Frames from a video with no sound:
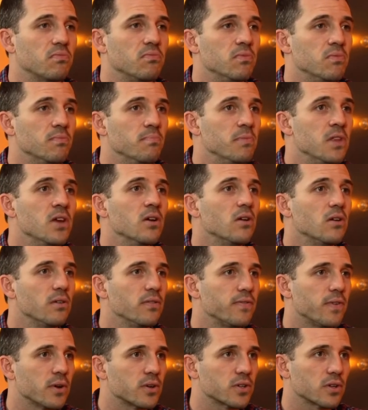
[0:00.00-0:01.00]
nil
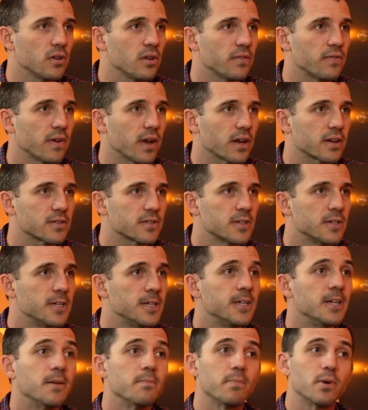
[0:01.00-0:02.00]
functional effects.
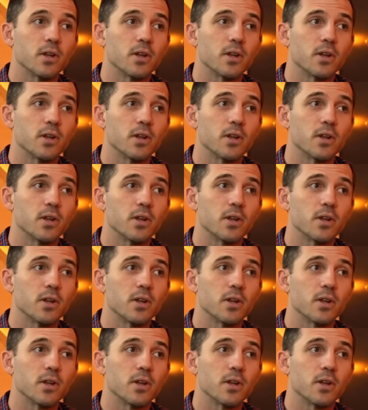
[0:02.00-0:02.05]
Mm-hmm.